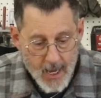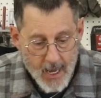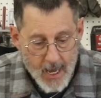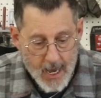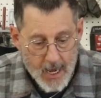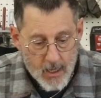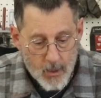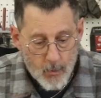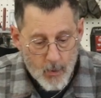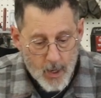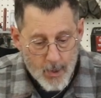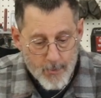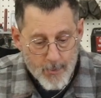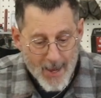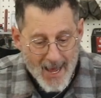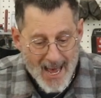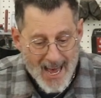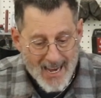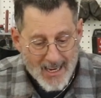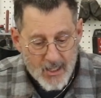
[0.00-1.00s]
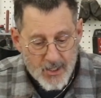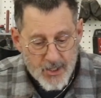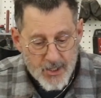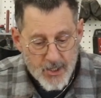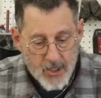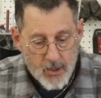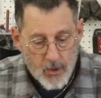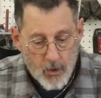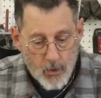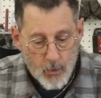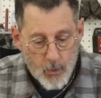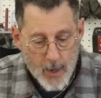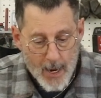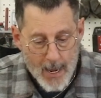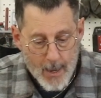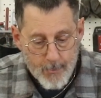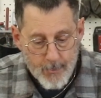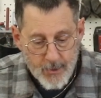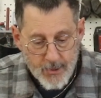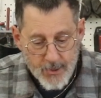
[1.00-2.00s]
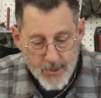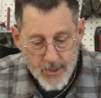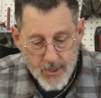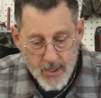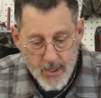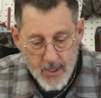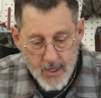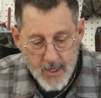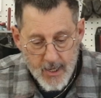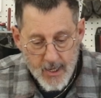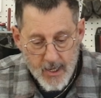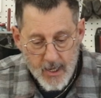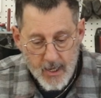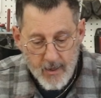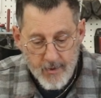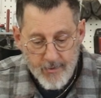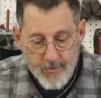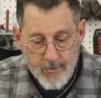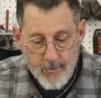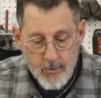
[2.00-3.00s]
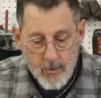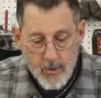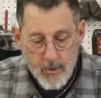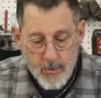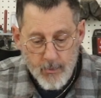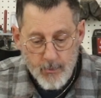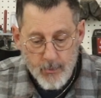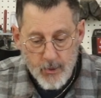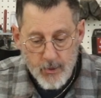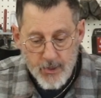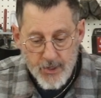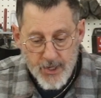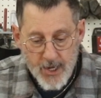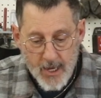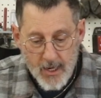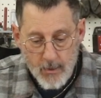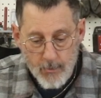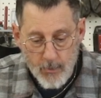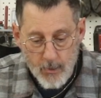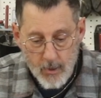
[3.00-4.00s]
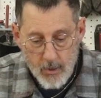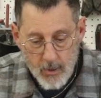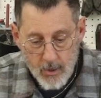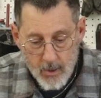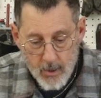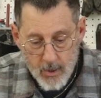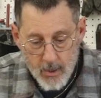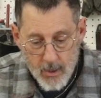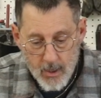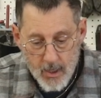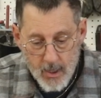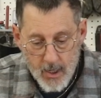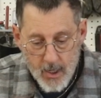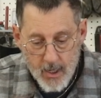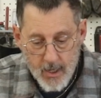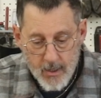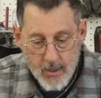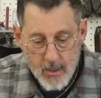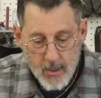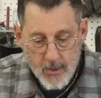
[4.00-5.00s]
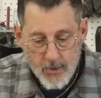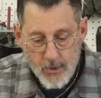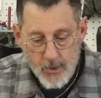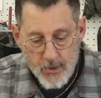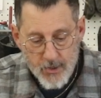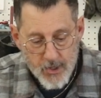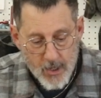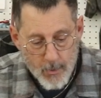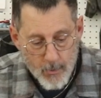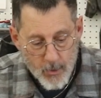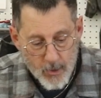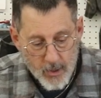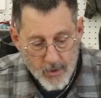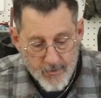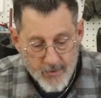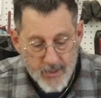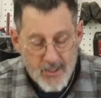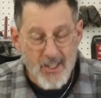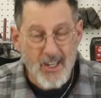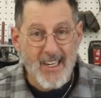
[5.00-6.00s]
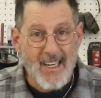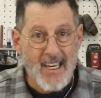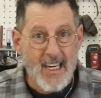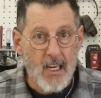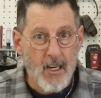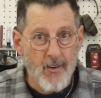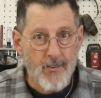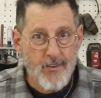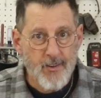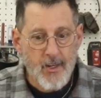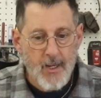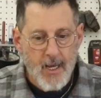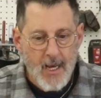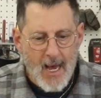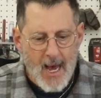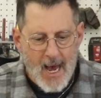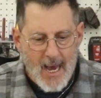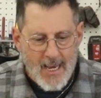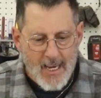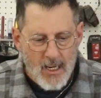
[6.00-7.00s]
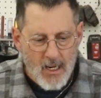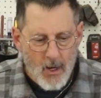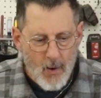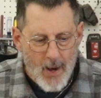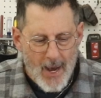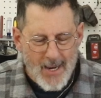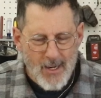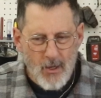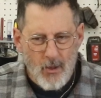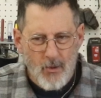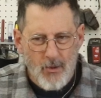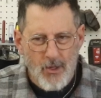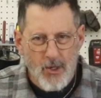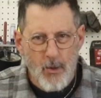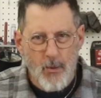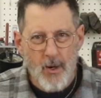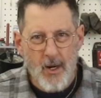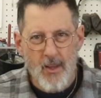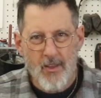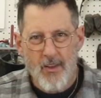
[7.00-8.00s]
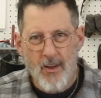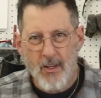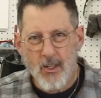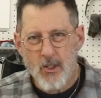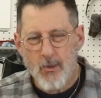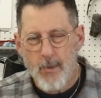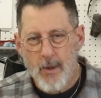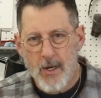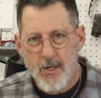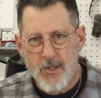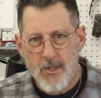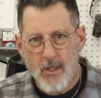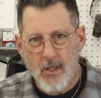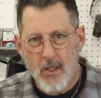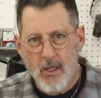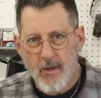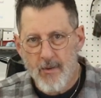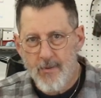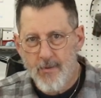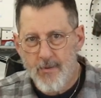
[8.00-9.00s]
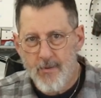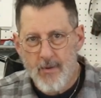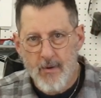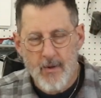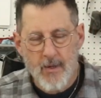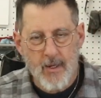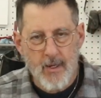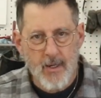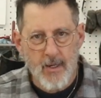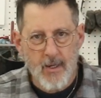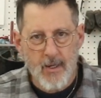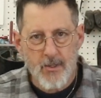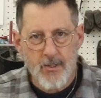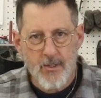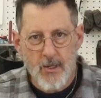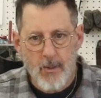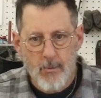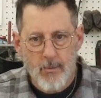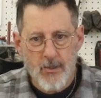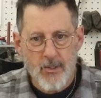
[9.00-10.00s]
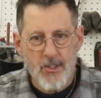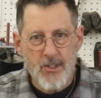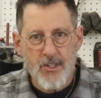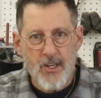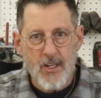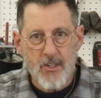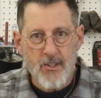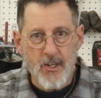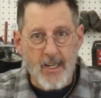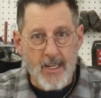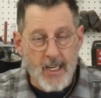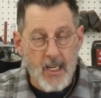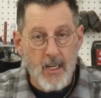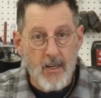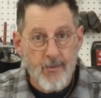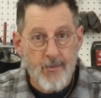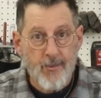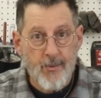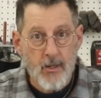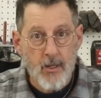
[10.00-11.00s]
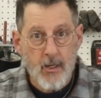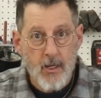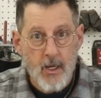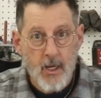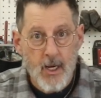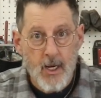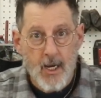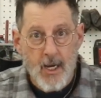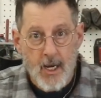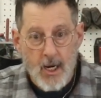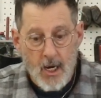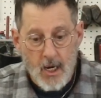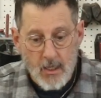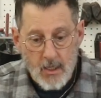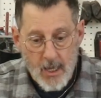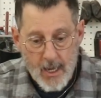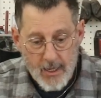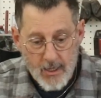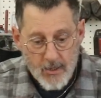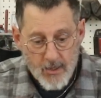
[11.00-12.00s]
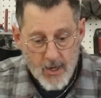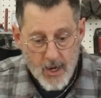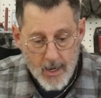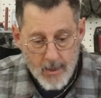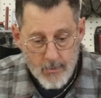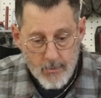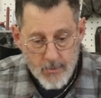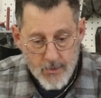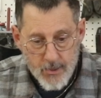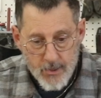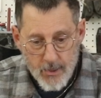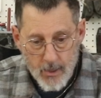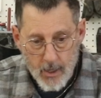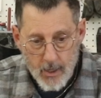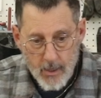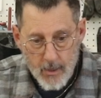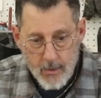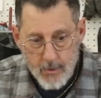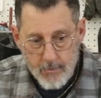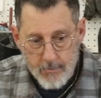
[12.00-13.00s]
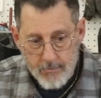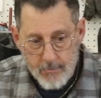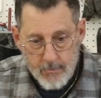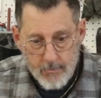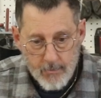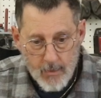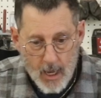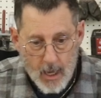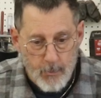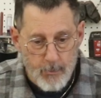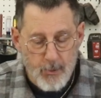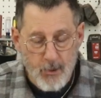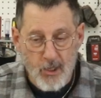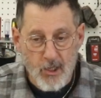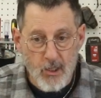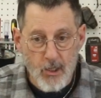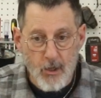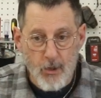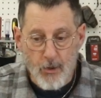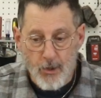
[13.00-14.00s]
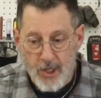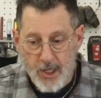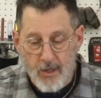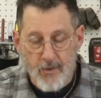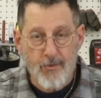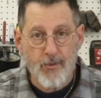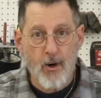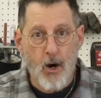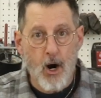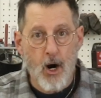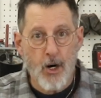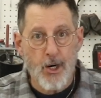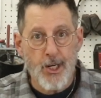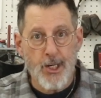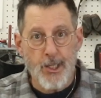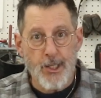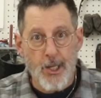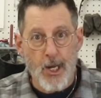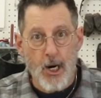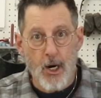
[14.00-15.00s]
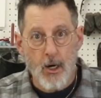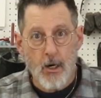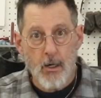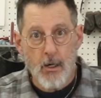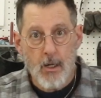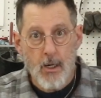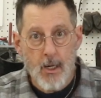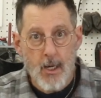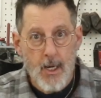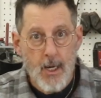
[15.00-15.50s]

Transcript: how do I package it or wrap it if presentable to someone if it's a gift? You know, I don't do anything special if uh, someone sends a gift a lot of times uh, I'll put a little gift card in there,